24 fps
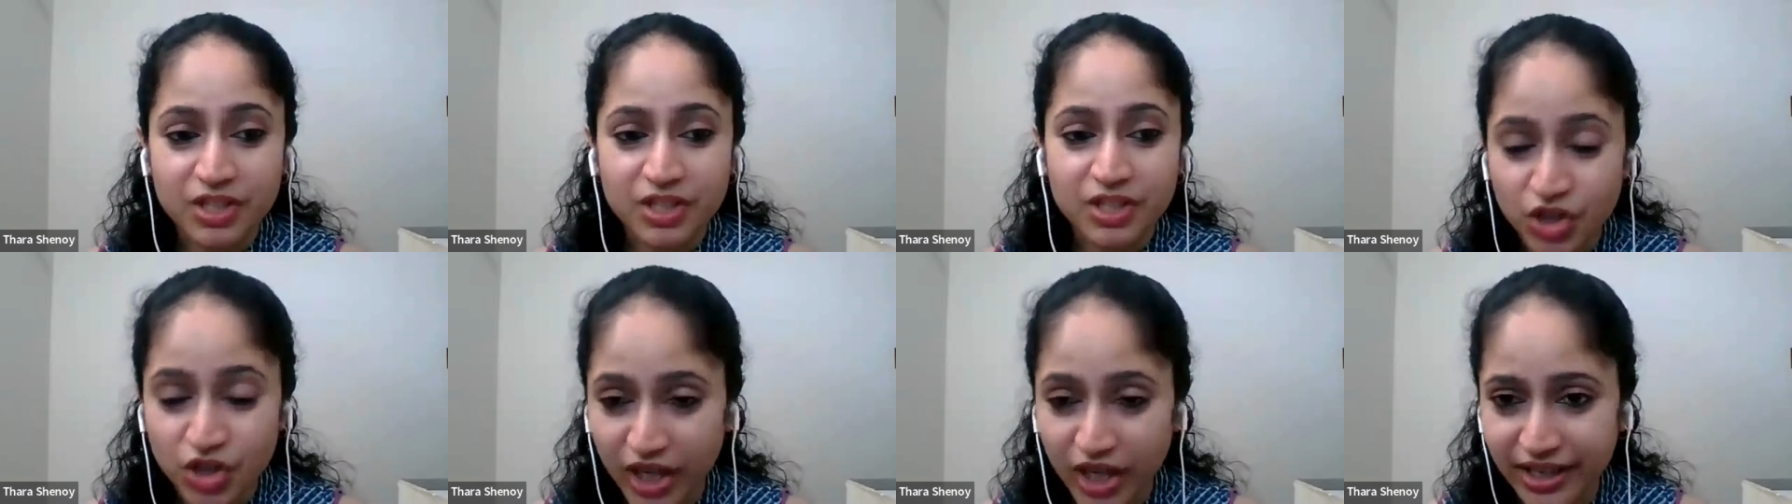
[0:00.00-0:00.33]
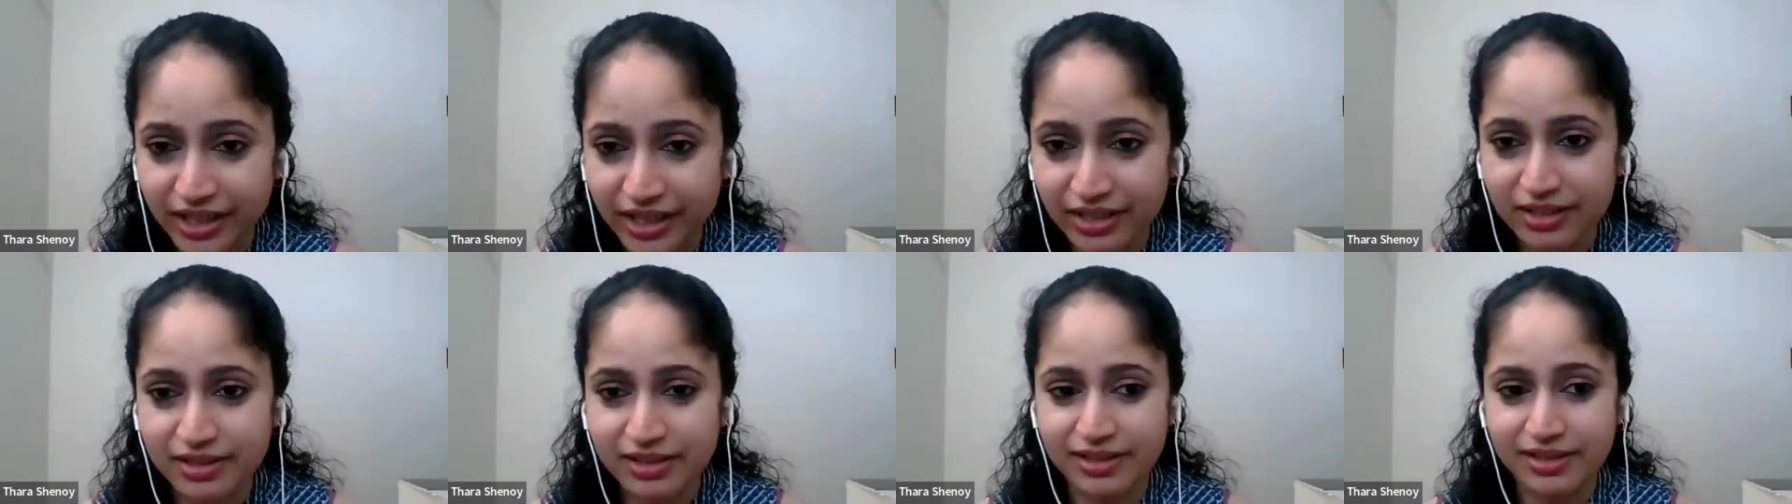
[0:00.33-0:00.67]

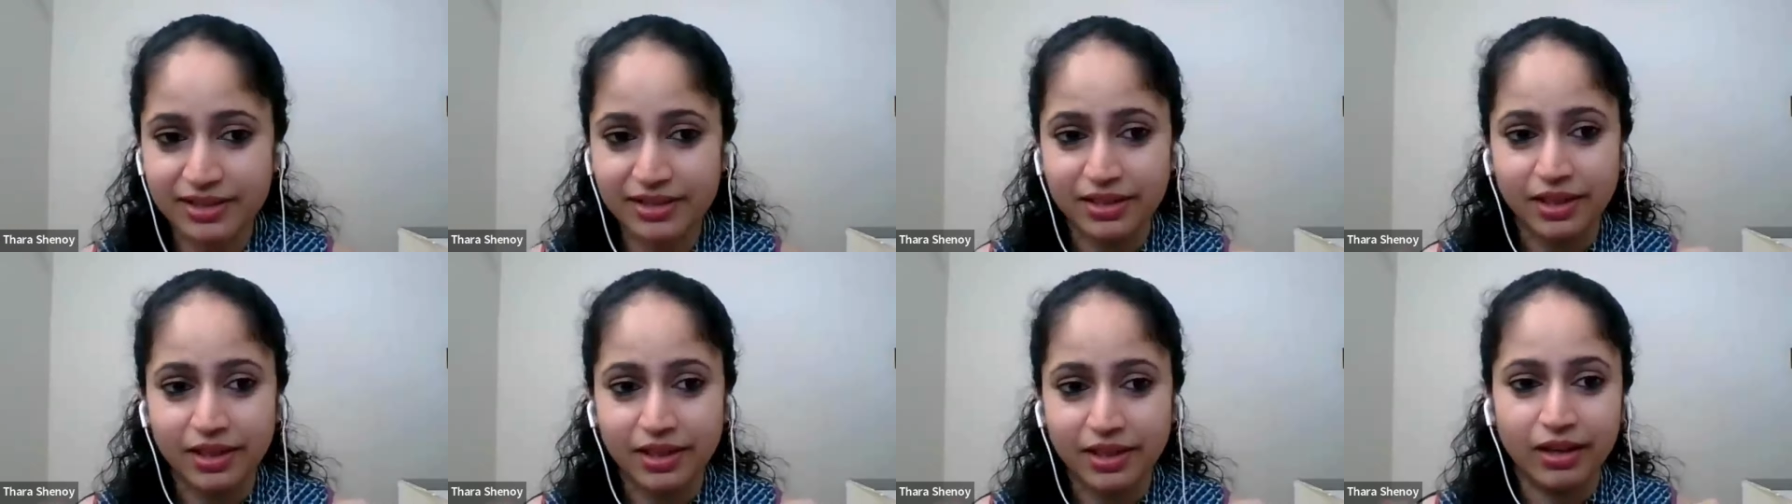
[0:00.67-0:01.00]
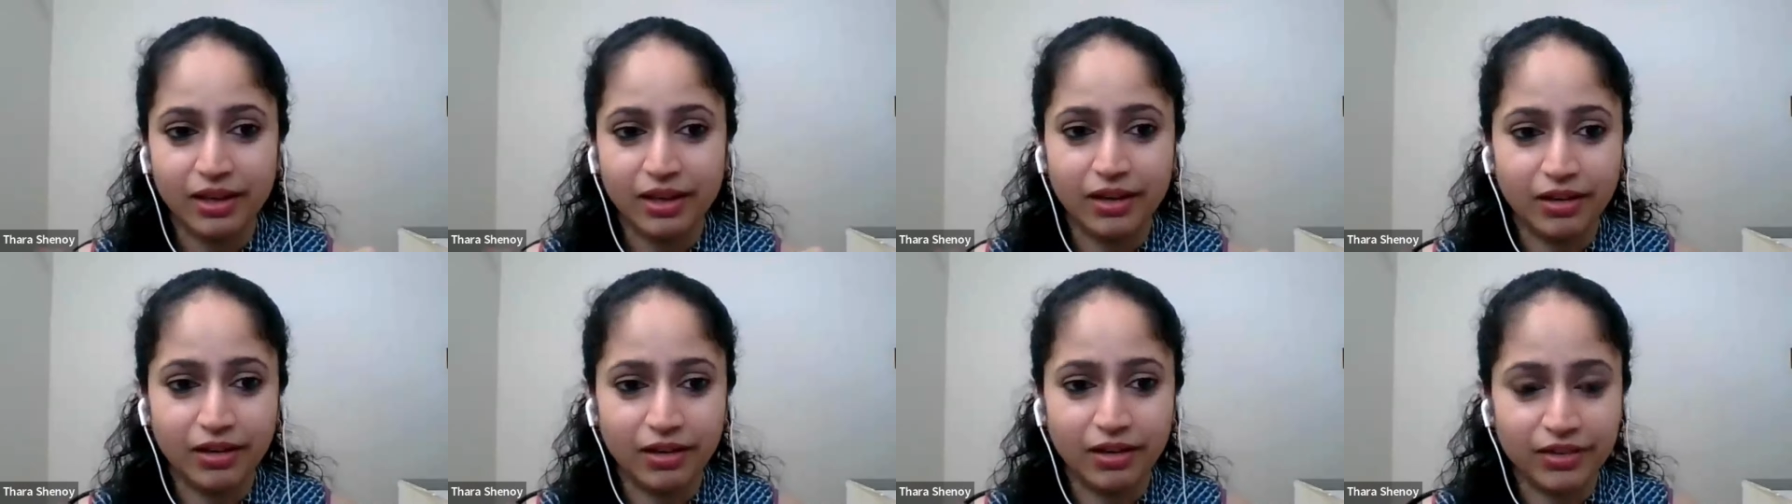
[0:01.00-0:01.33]
child's
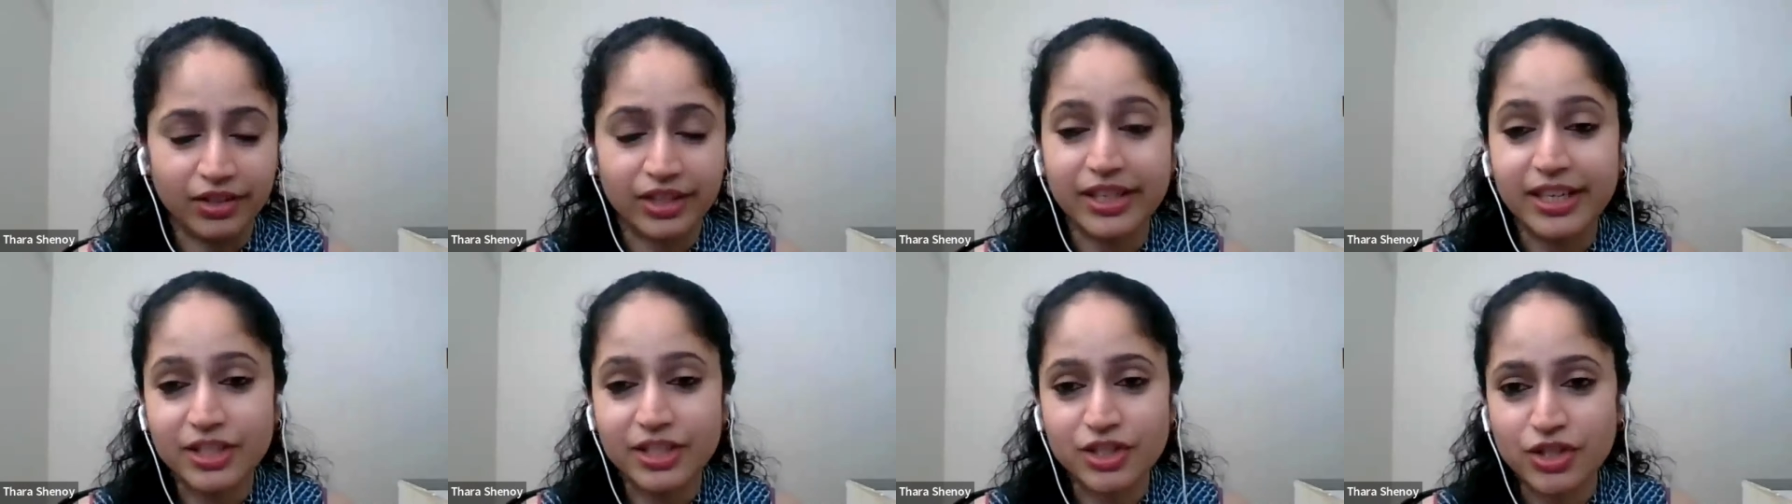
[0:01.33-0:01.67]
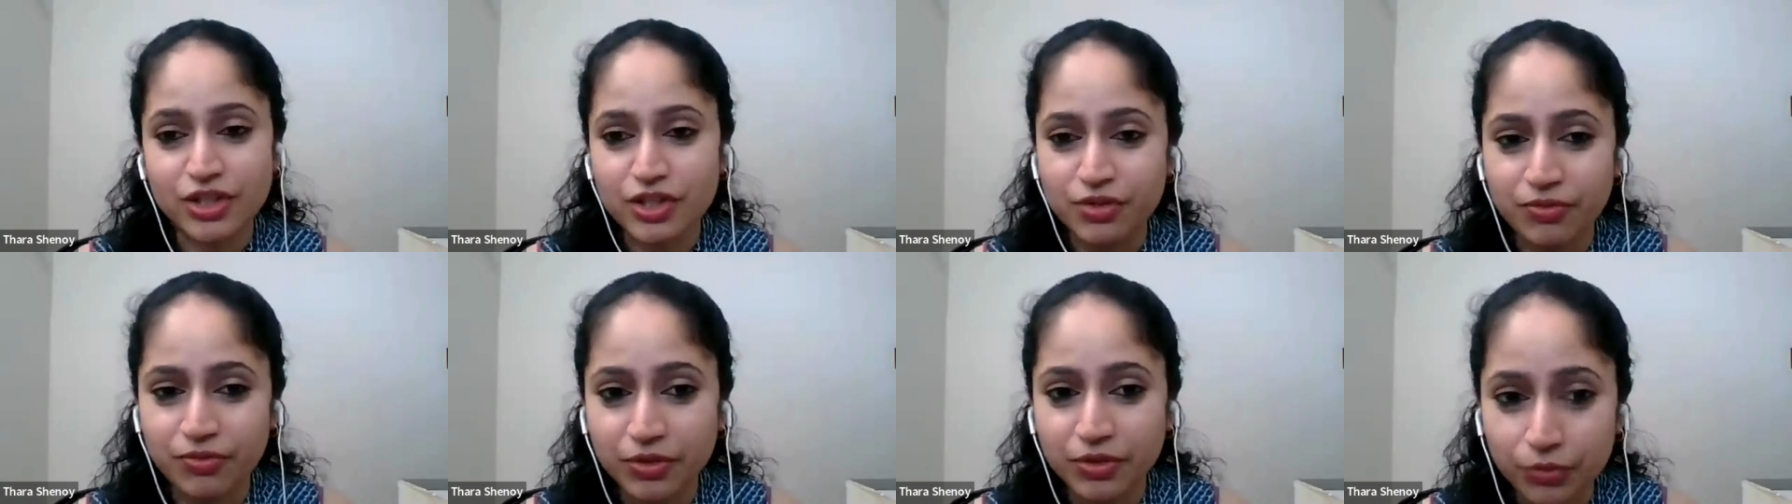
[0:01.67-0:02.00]

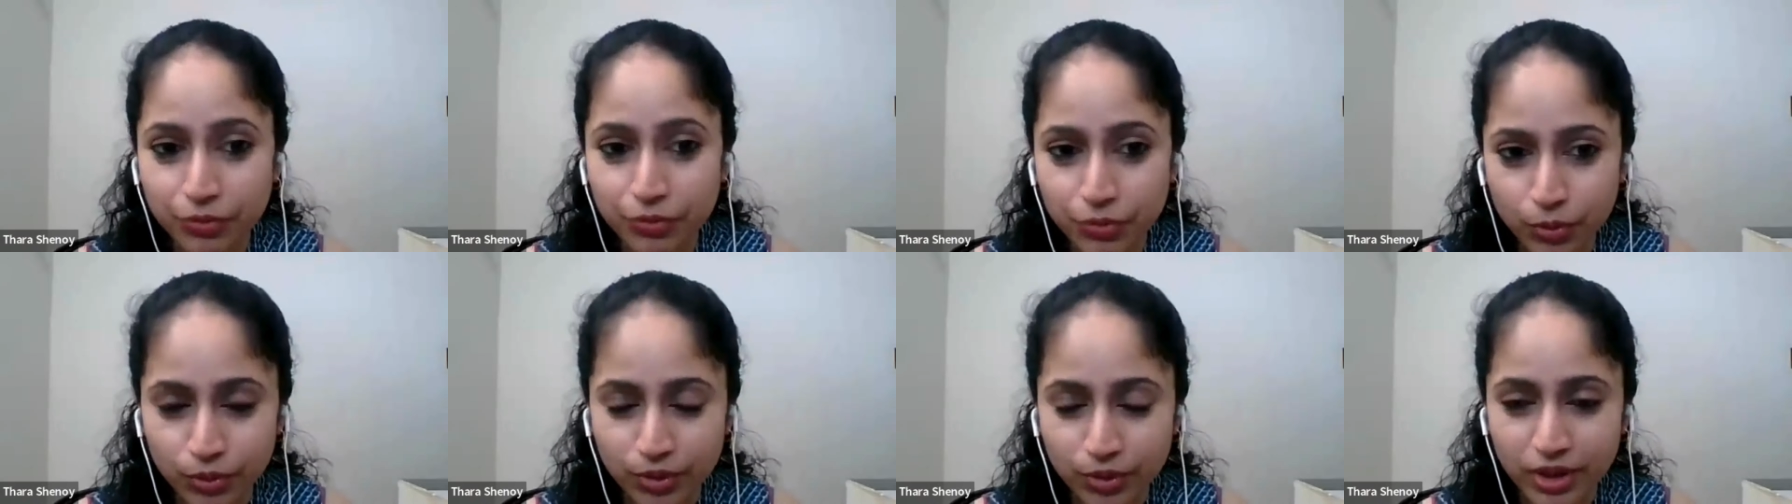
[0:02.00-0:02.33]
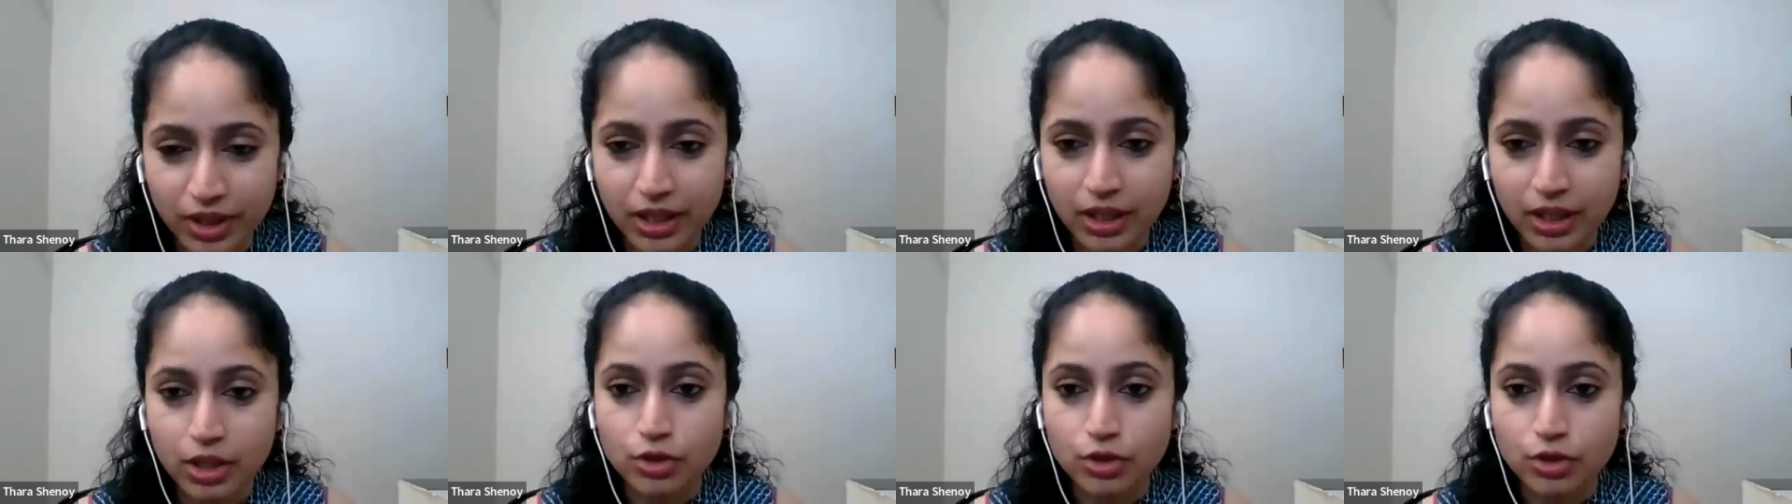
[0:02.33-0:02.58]
relationship with food.